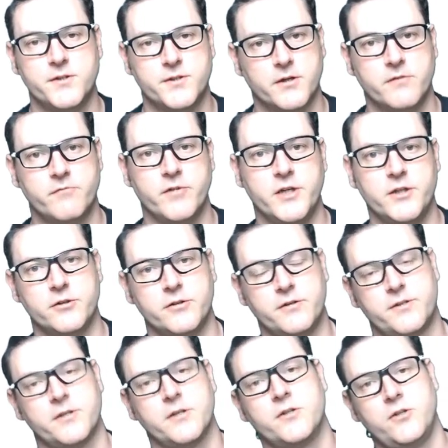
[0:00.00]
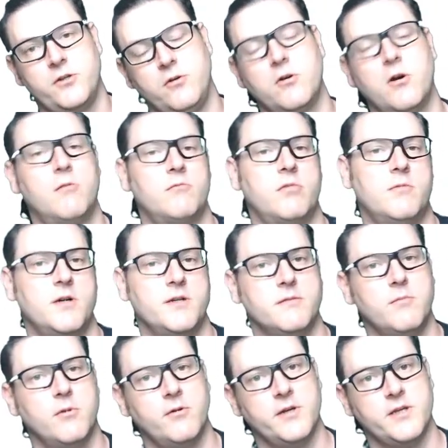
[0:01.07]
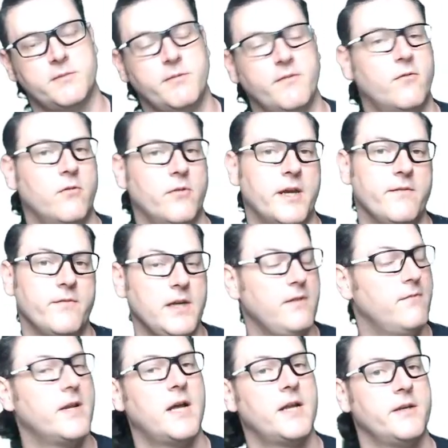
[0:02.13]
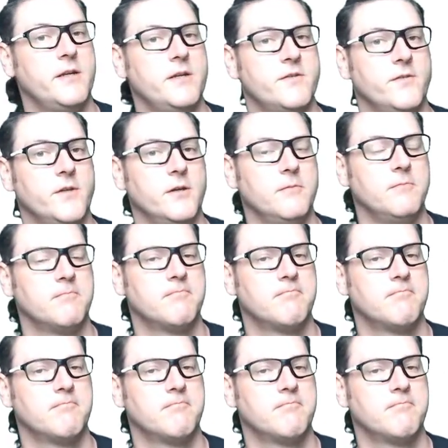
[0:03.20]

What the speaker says: in certain regions to compromise employees before they've even had an interview.